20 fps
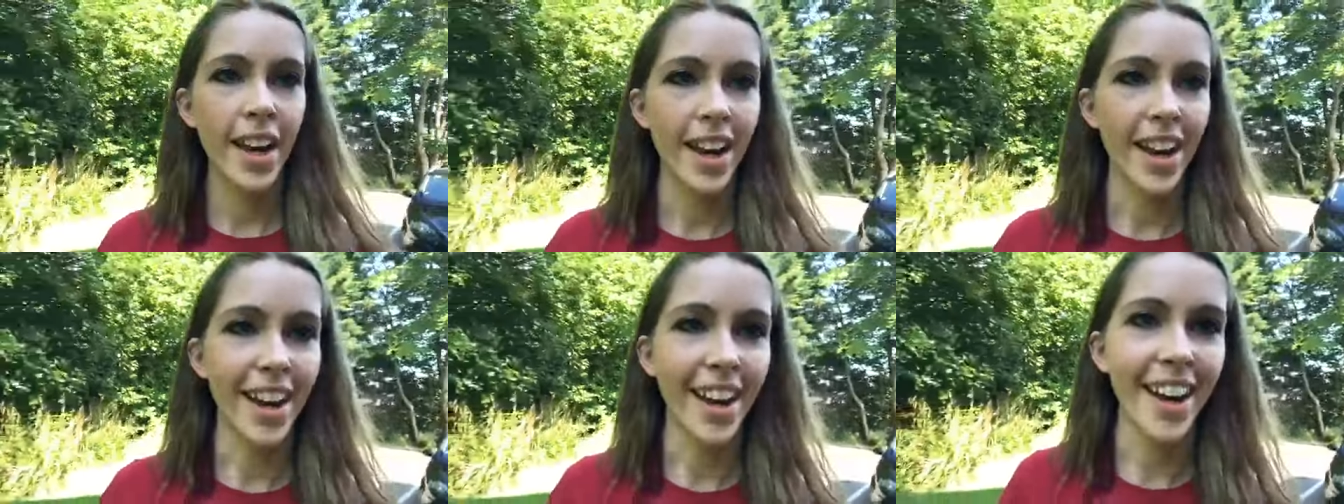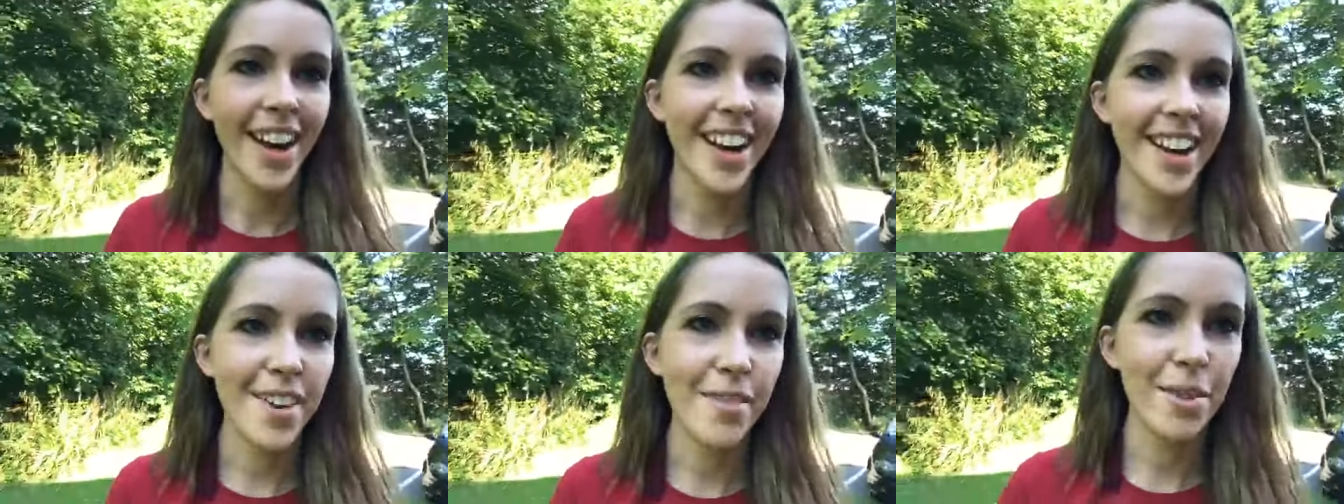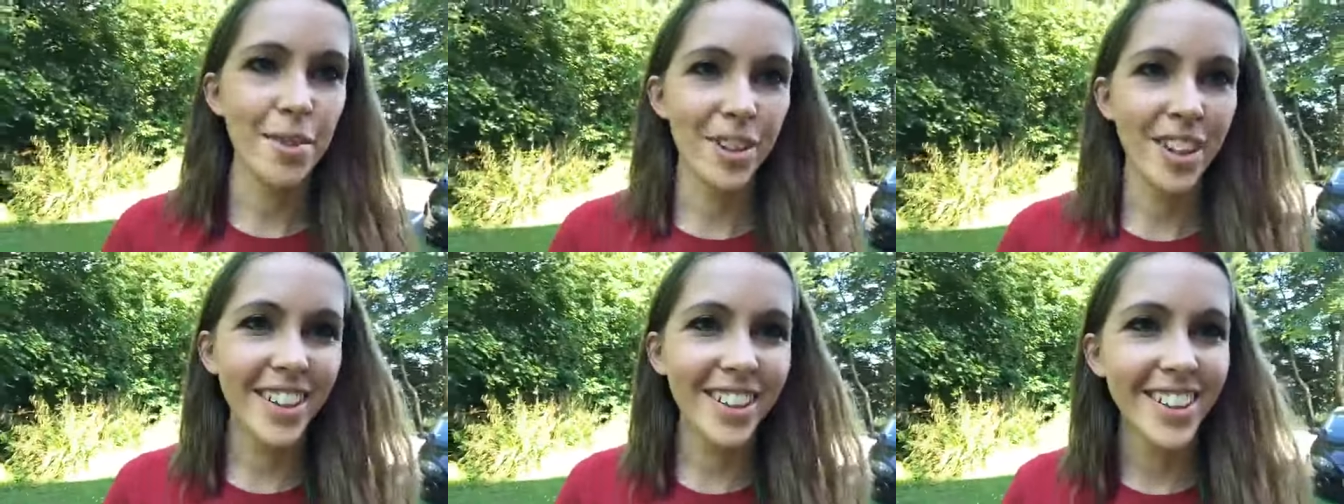Uh, hi
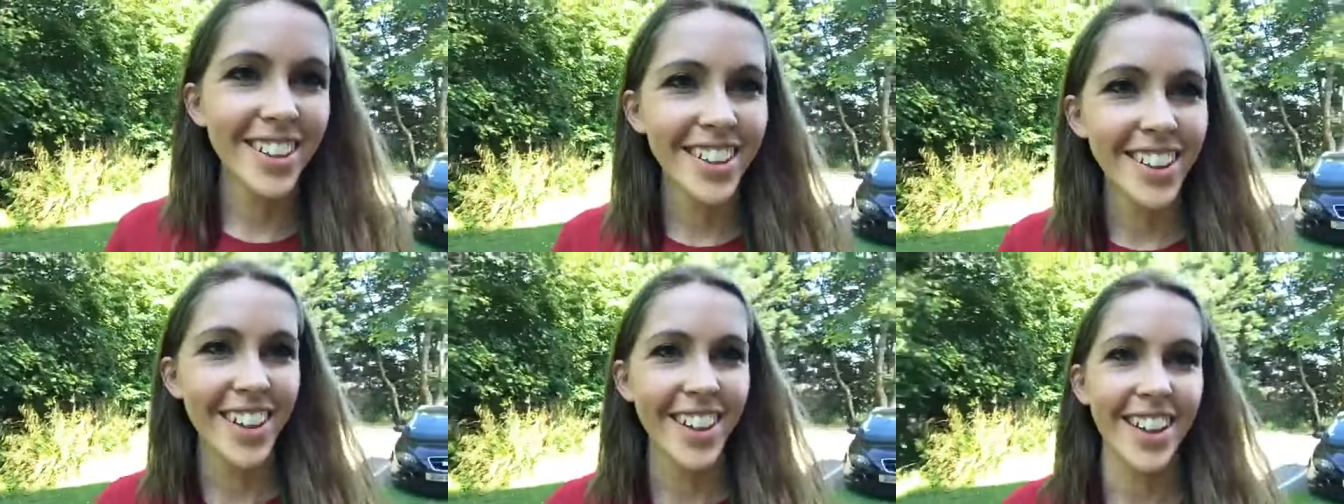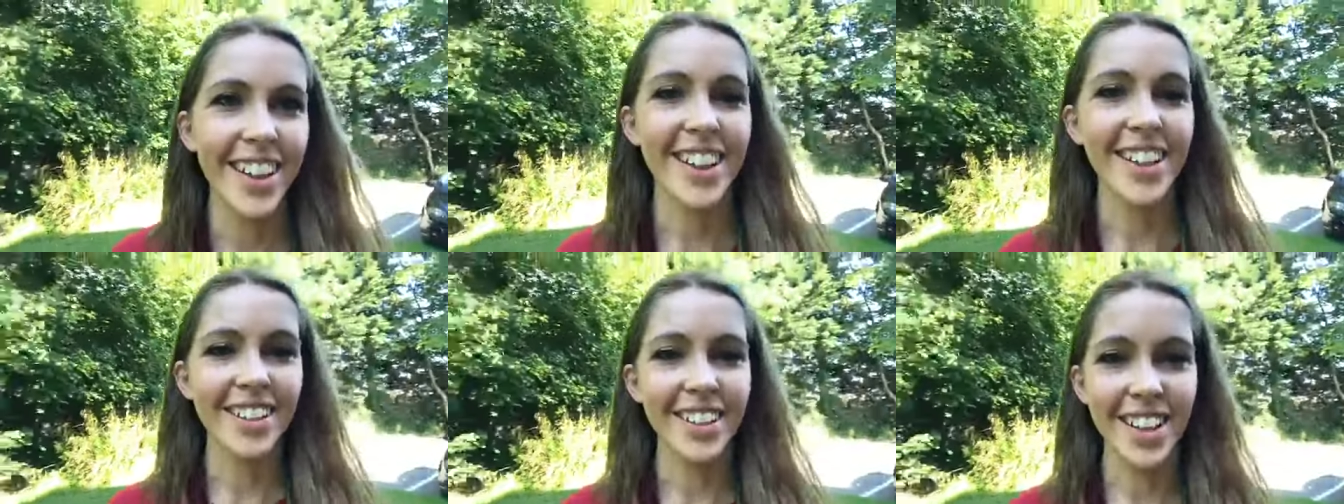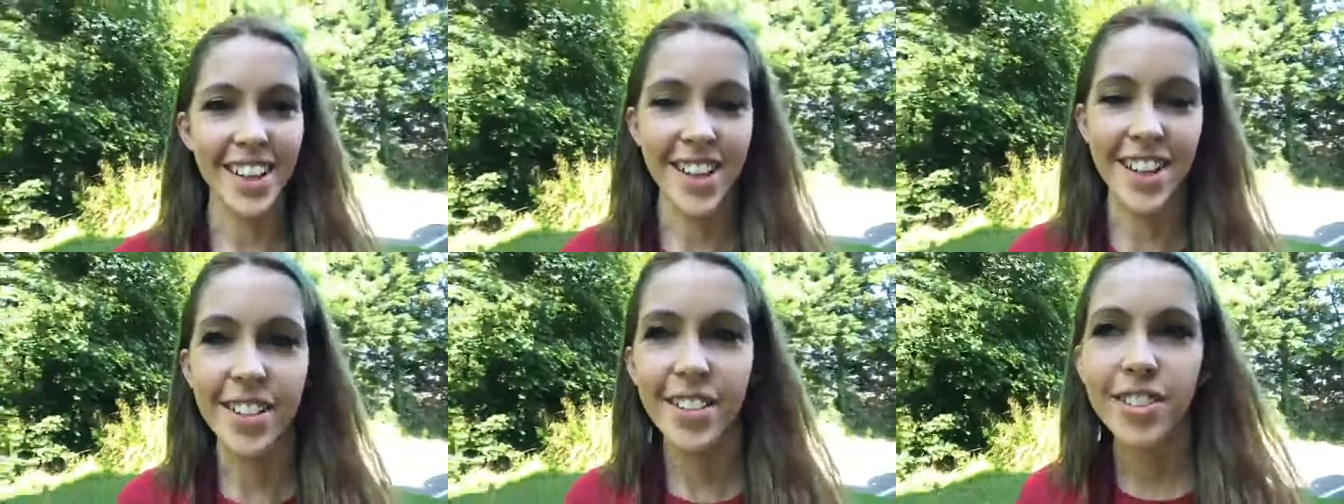everyone, it
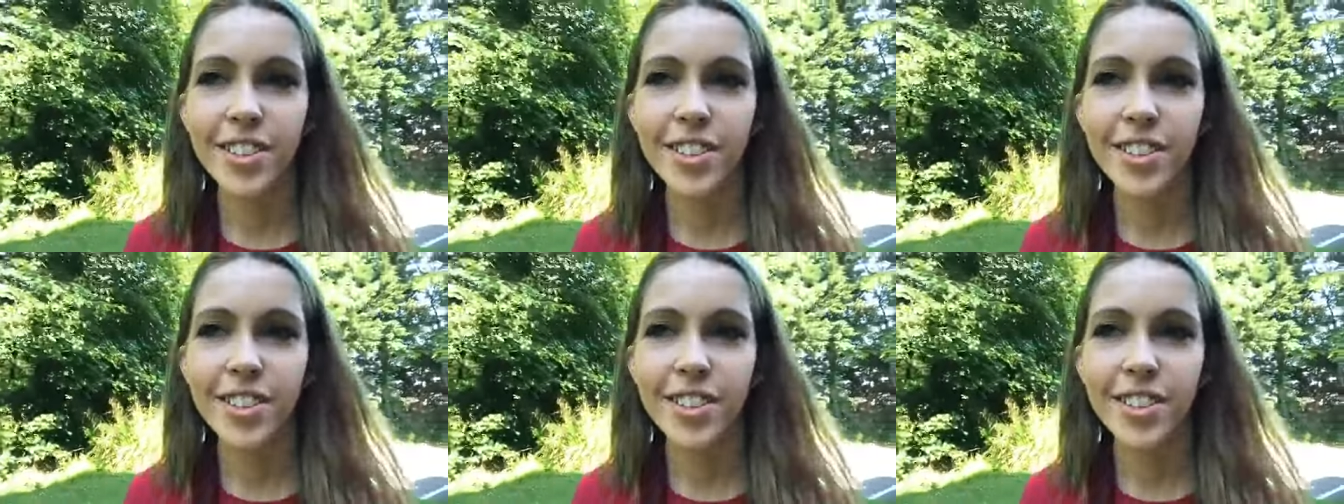is